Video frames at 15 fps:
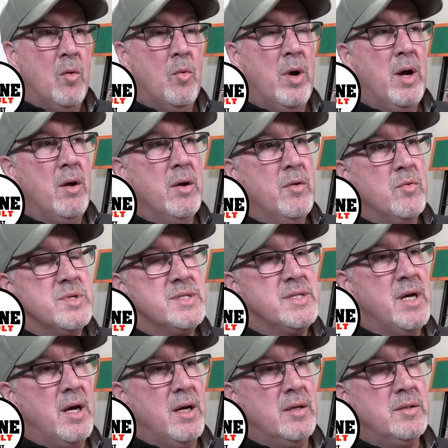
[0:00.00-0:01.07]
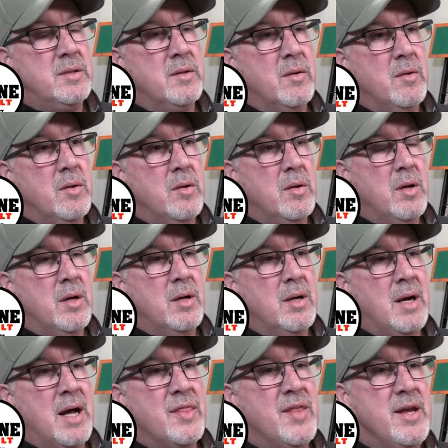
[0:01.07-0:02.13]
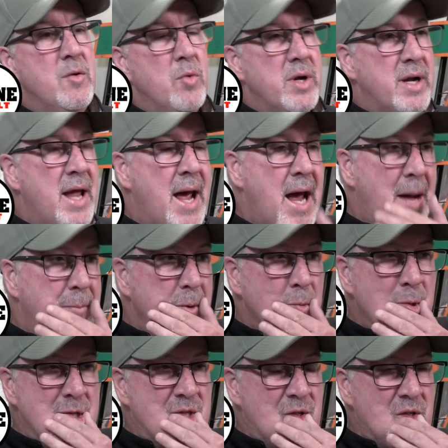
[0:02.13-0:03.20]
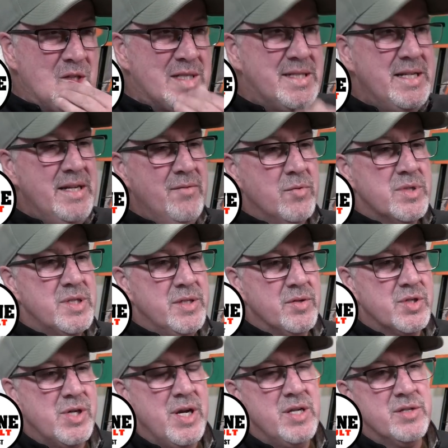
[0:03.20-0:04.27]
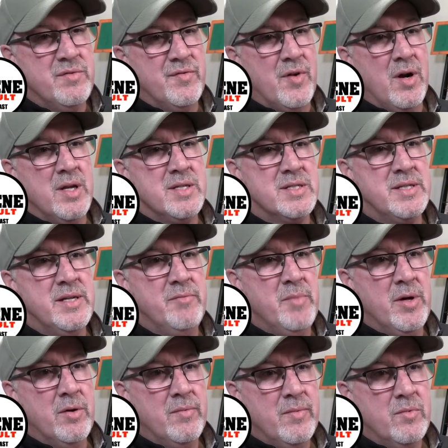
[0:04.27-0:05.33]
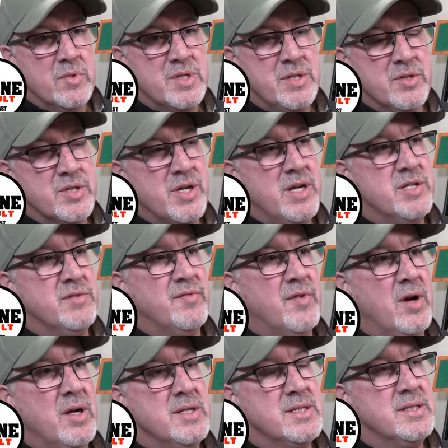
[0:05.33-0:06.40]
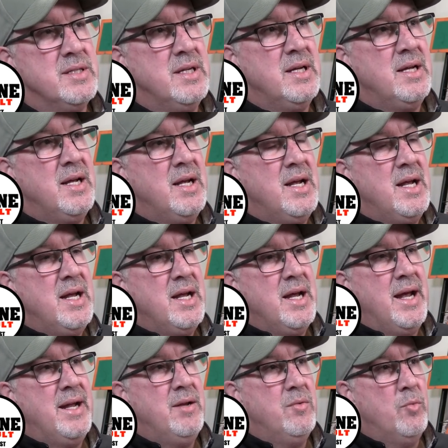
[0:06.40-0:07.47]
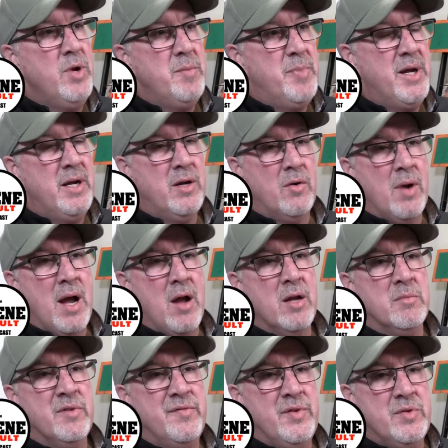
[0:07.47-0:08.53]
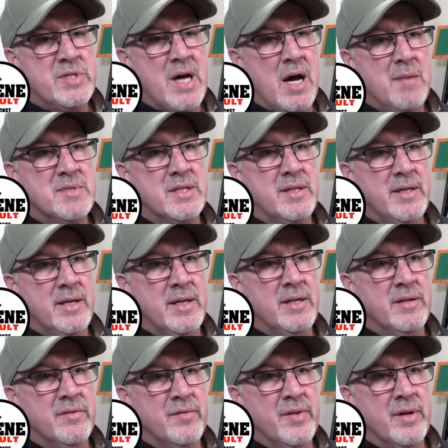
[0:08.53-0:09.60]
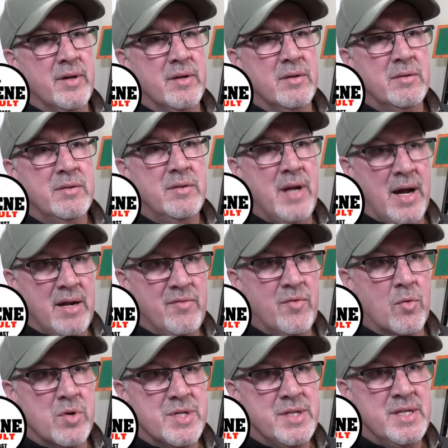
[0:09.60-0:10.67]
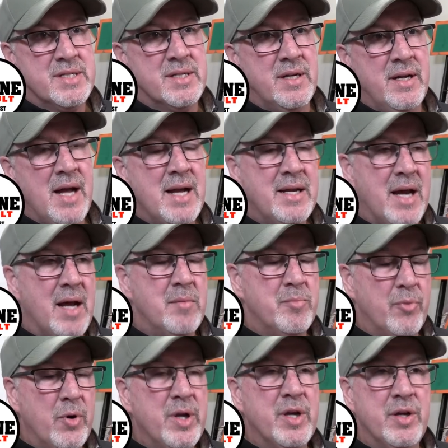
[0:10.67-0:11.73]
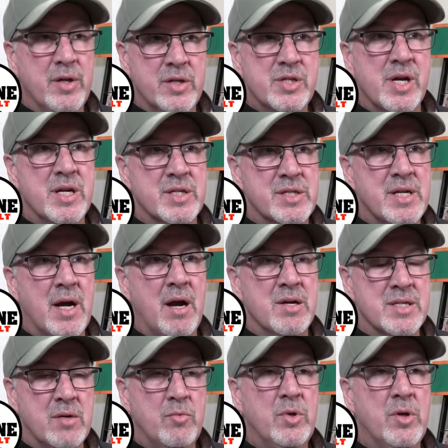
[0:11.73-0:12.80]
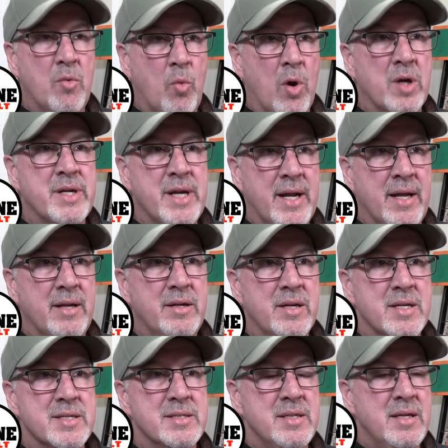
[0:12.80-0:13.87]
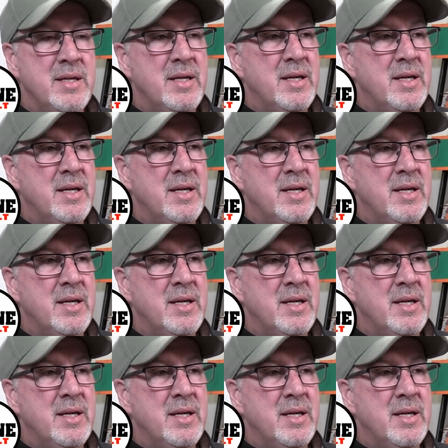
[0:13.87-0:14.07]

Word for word: Well, it was. Uh, I think what had happened was Steve was still changing fronts. Steve Hmiel was still changing fronts, and we'd pitted around them a few times at the end of the 94 season and i'd gotten pretty good changing tires i'd really worked at it because